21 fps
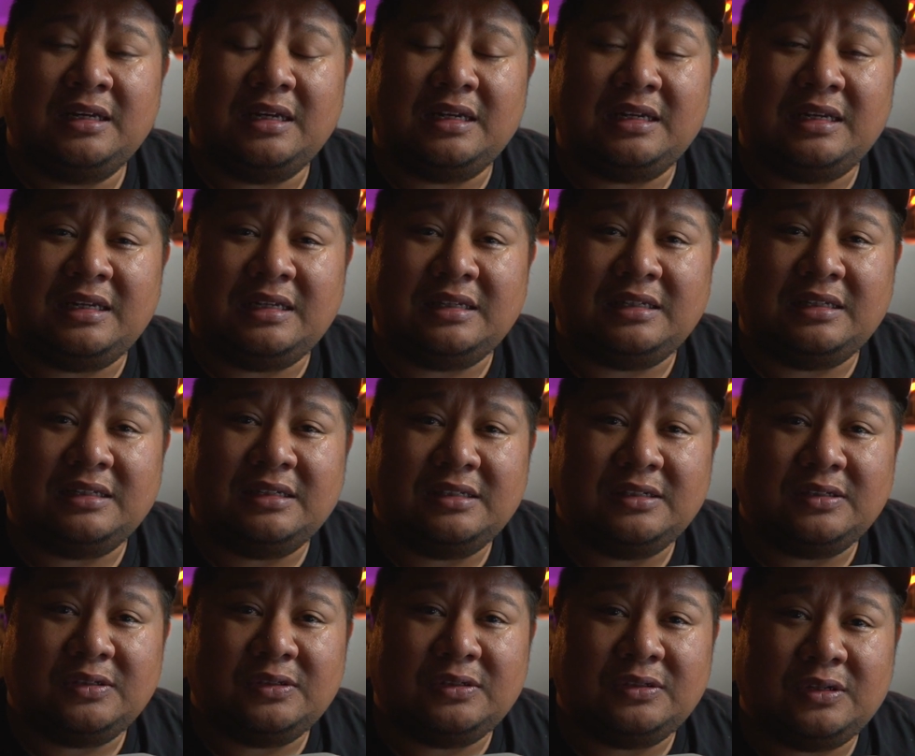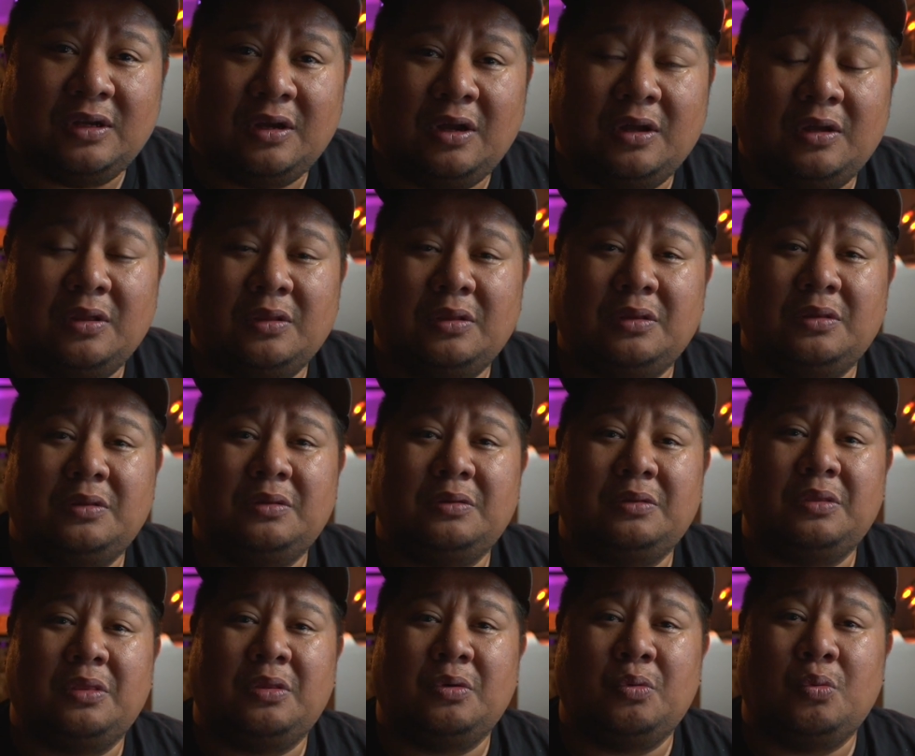And he saw
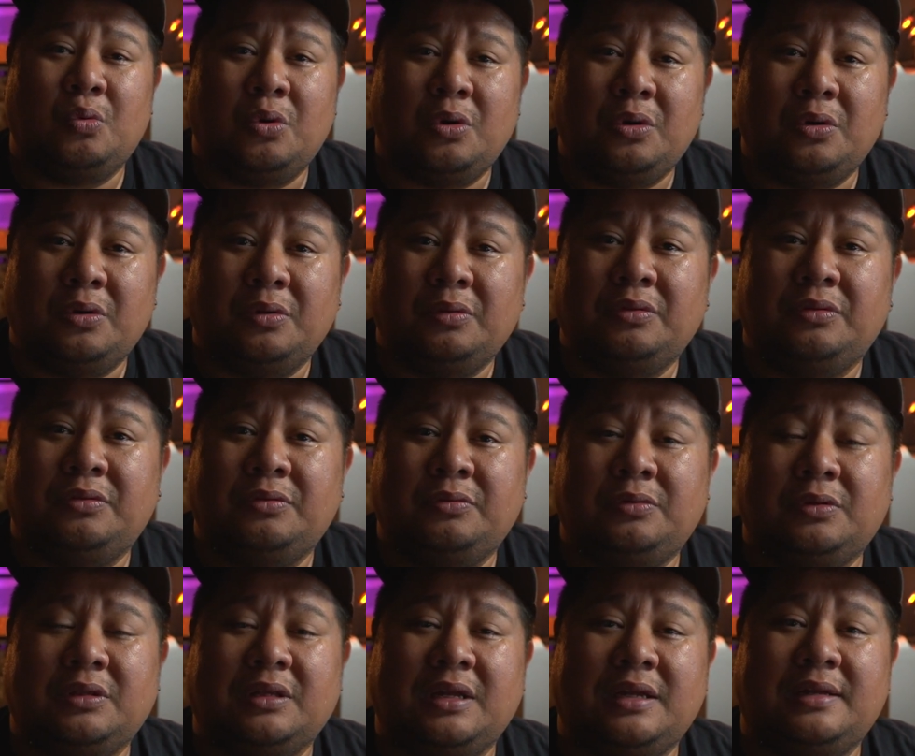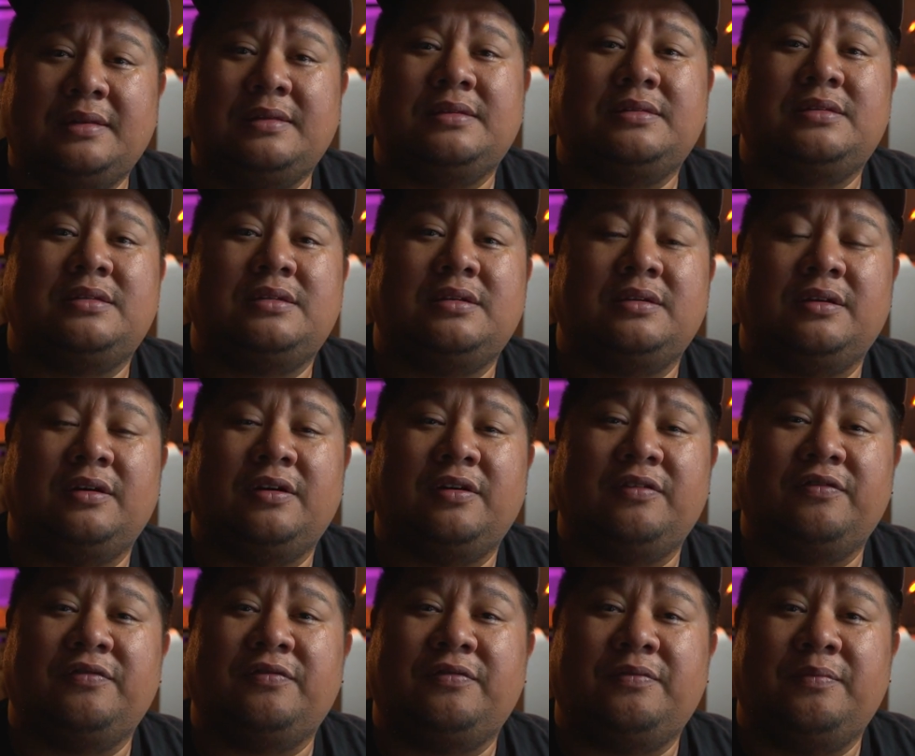the world through the lens
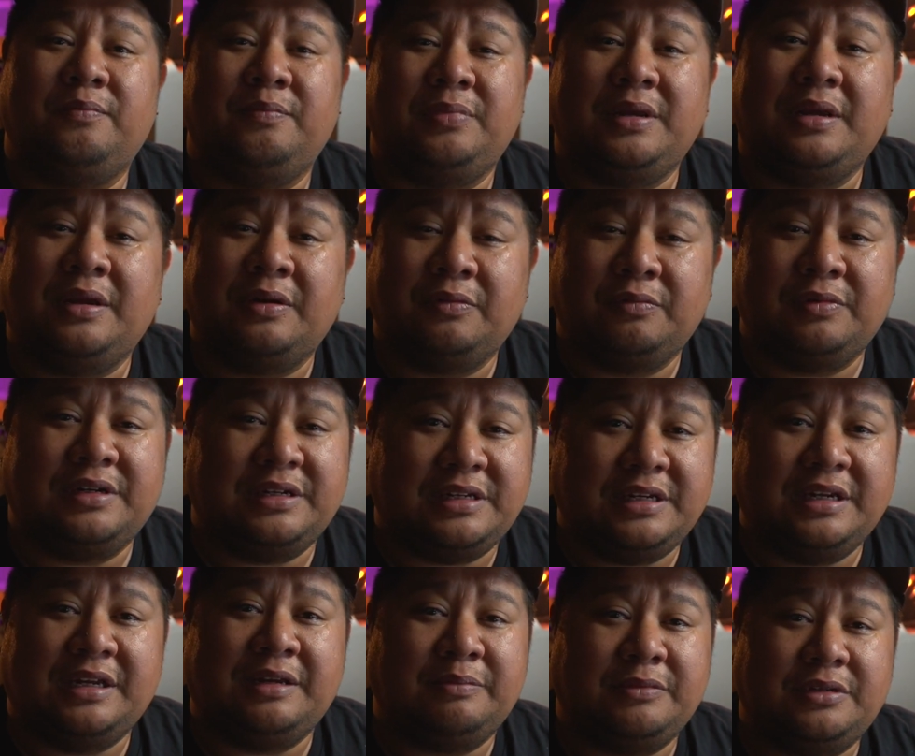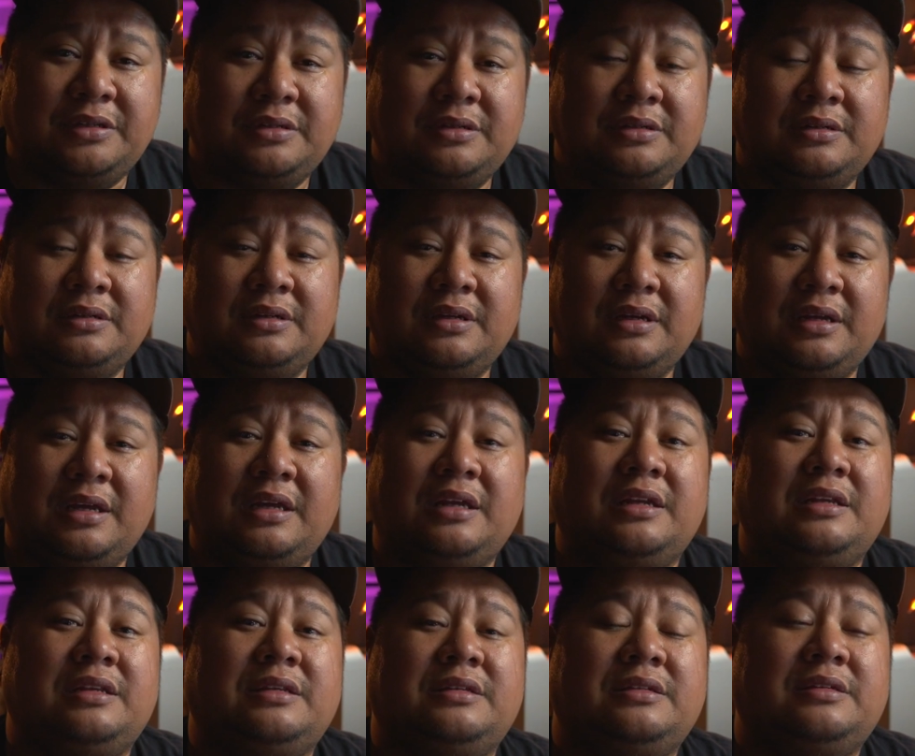of being redeemed
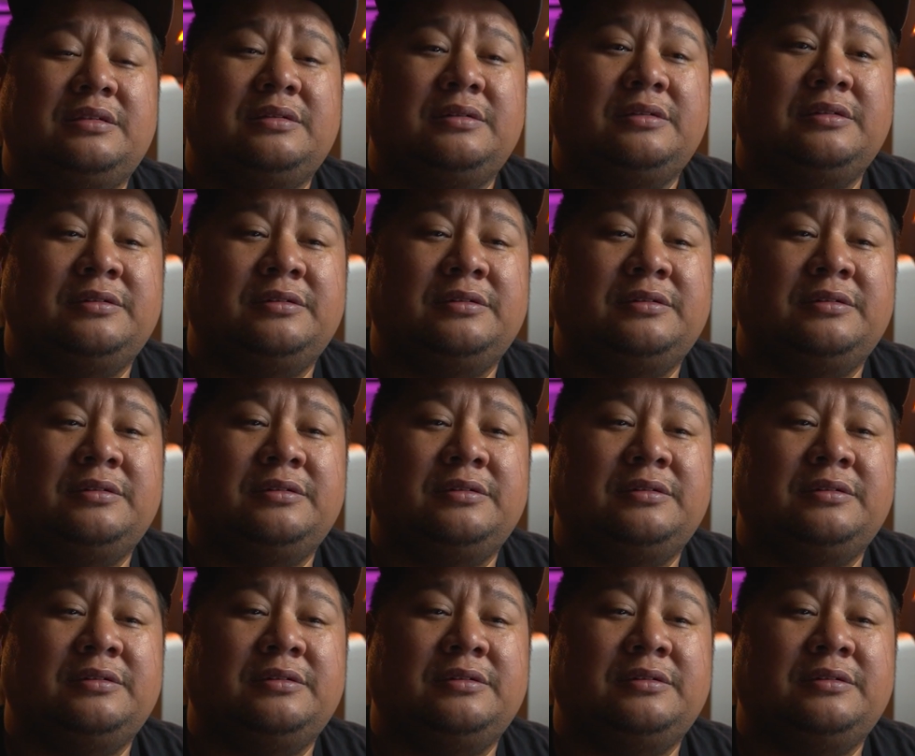and